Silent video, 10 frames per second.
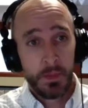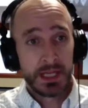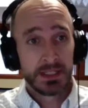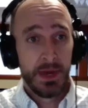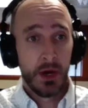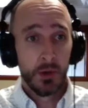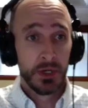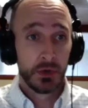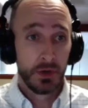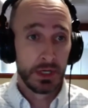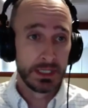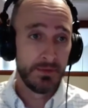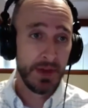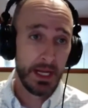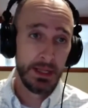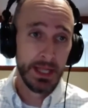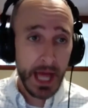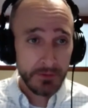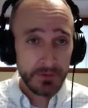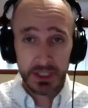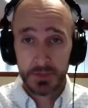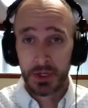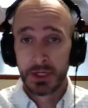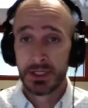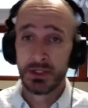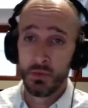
back to my Army career because I've had a lot of experiences.